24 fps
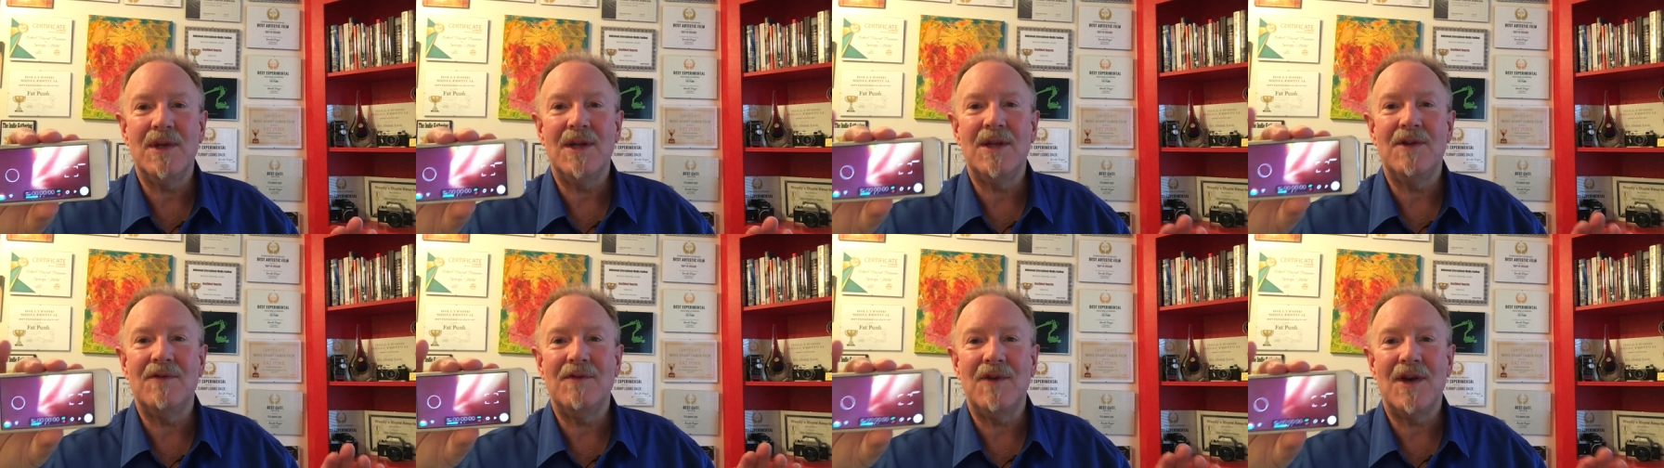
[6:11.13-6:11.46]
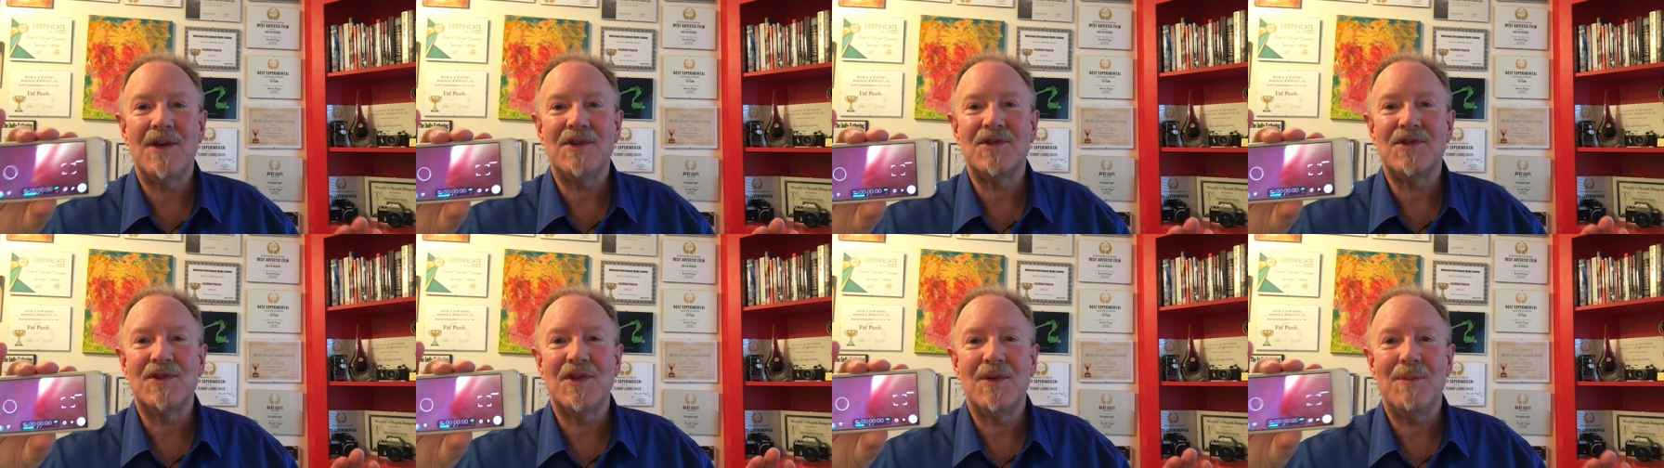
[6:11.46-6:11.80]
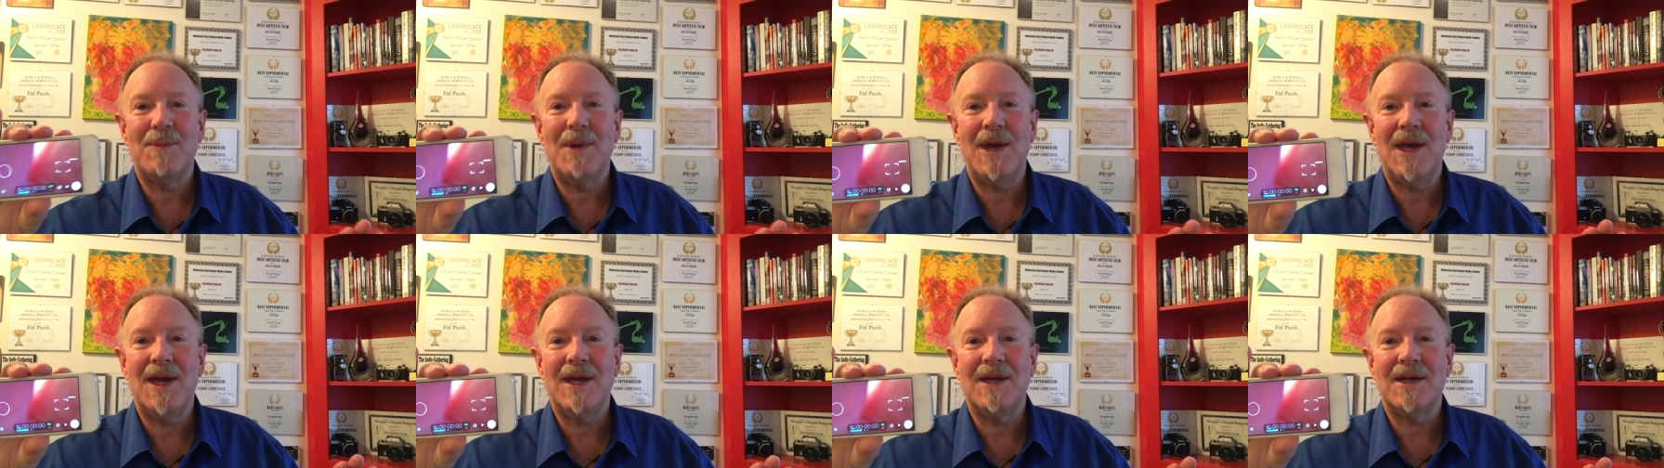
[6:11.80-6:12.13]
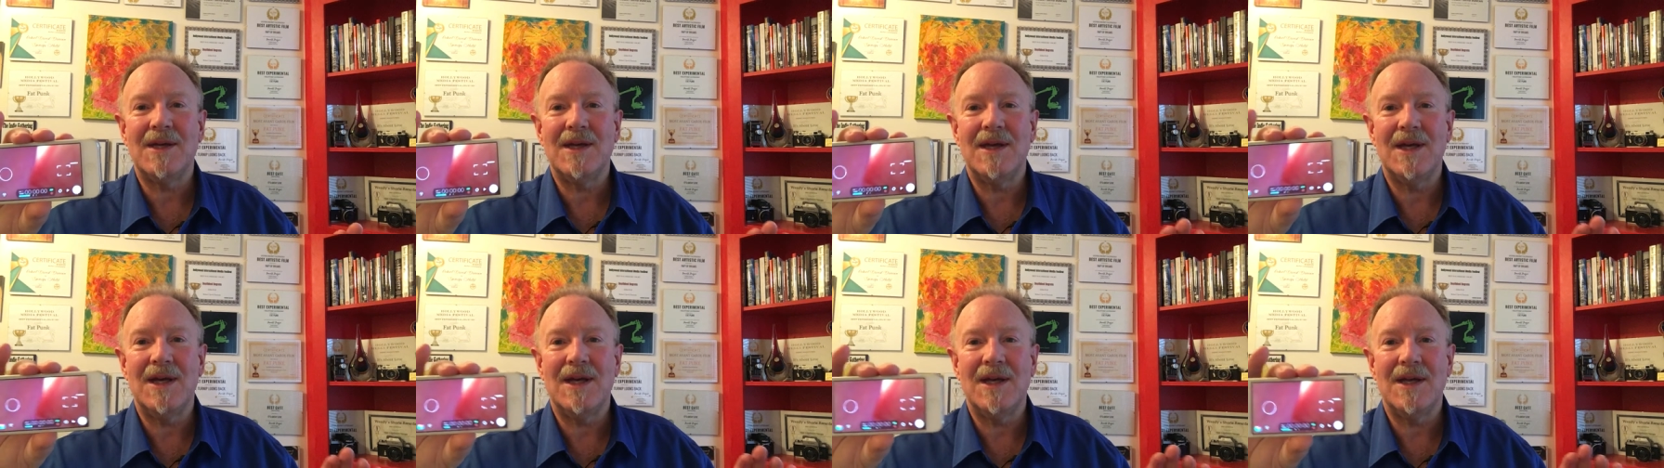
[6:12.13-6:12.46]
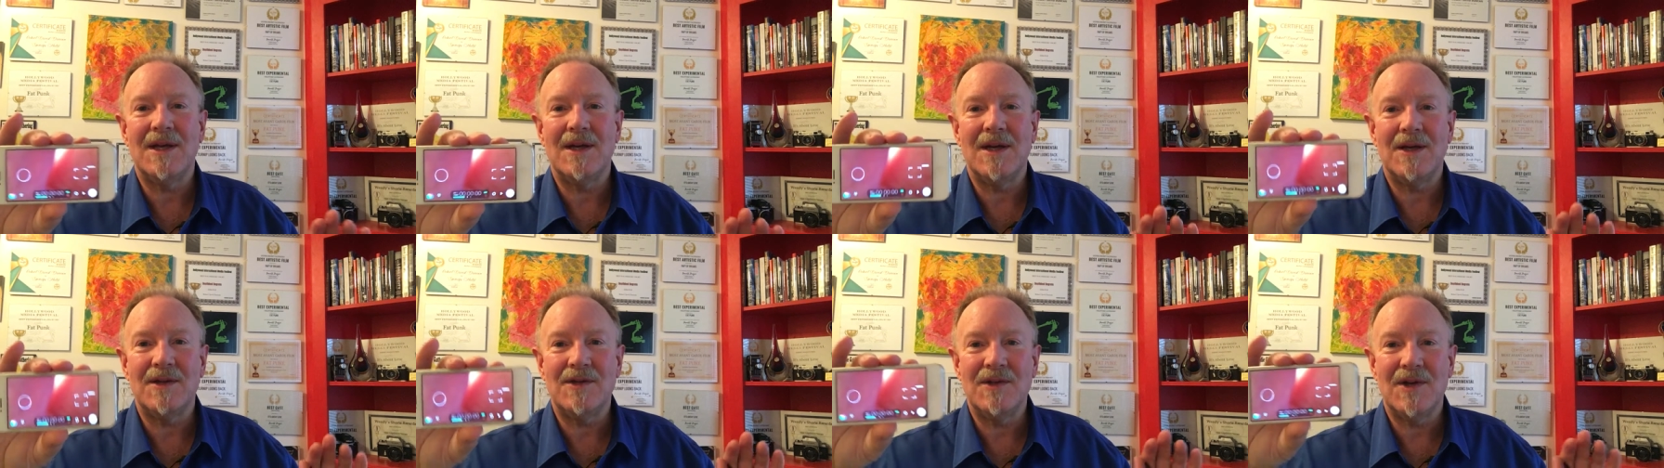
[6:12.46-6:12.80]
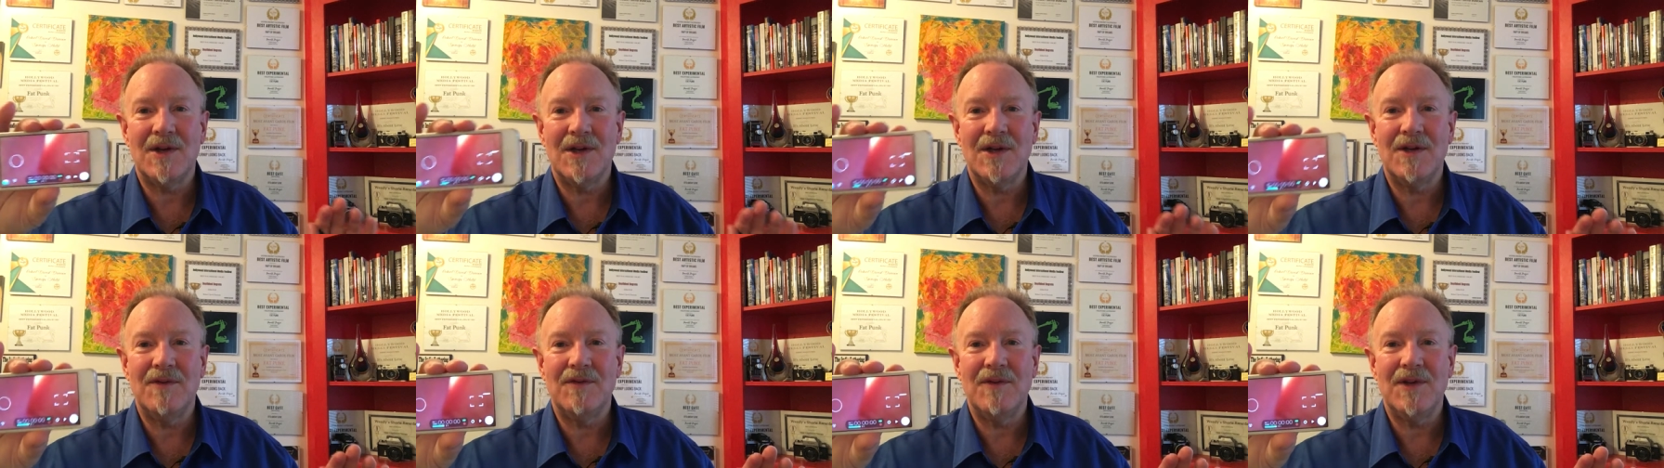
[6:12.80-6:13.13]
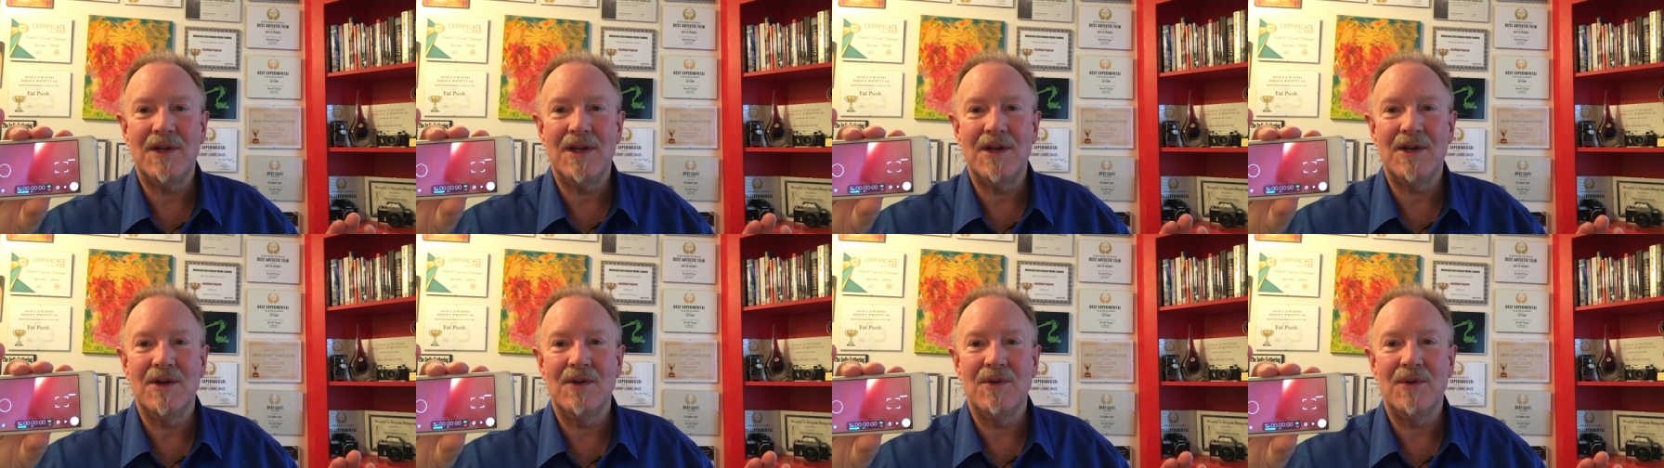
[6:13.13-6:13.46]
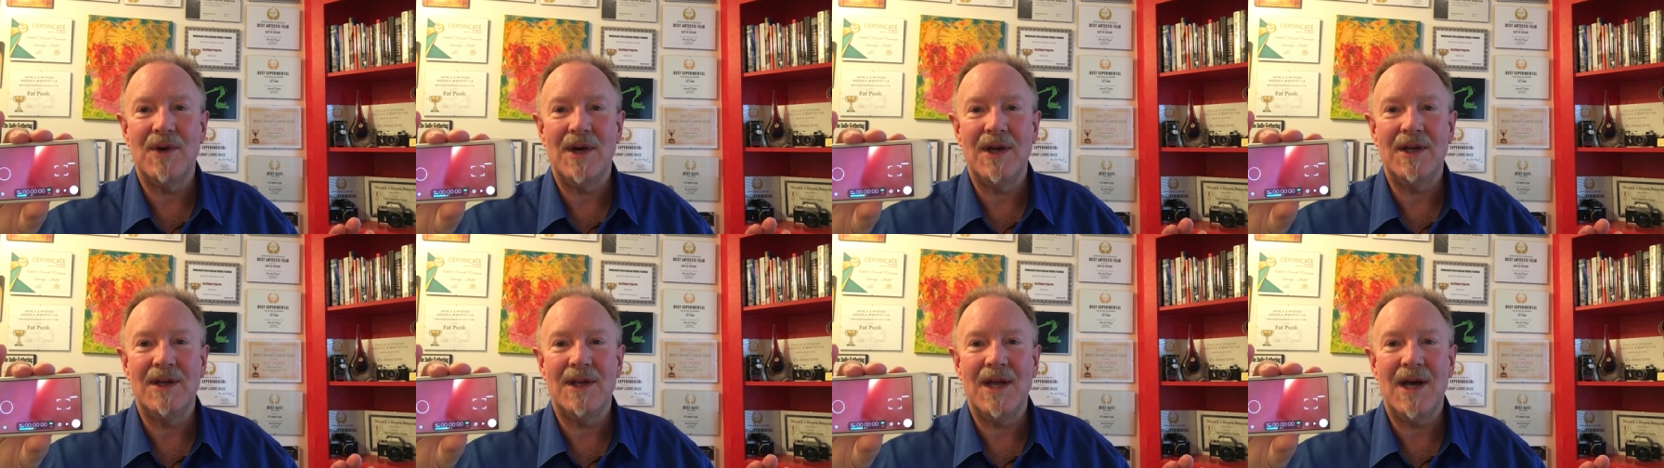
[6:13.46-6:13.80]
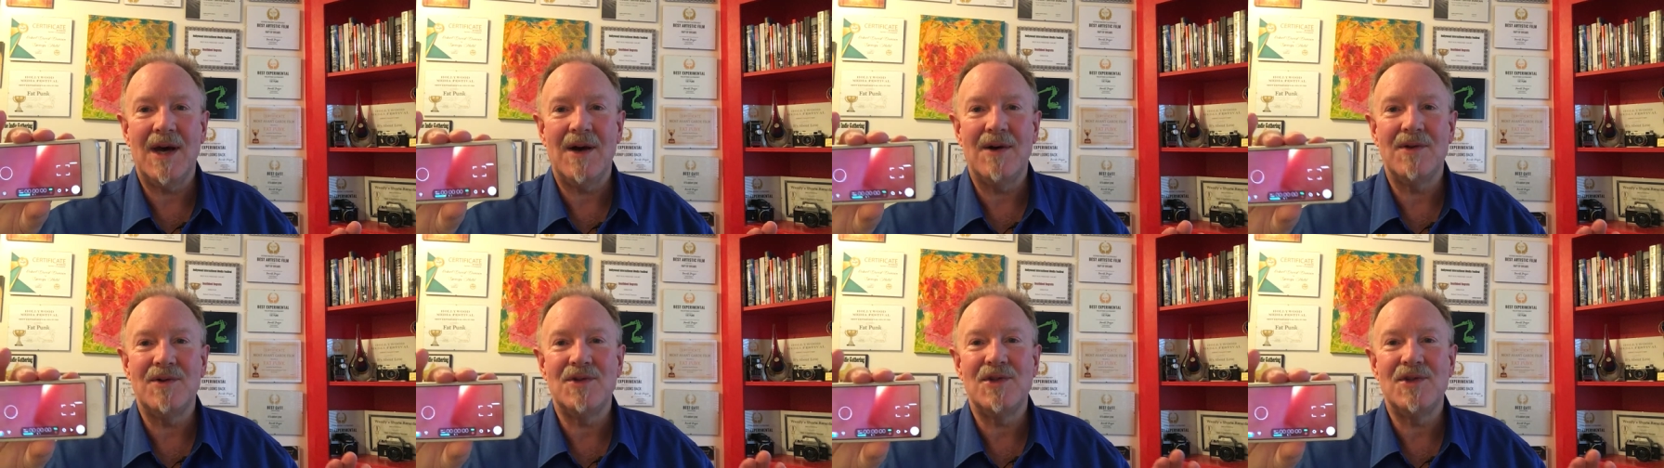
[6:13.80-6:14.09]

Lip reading: invest the bank in a ton of gear right now.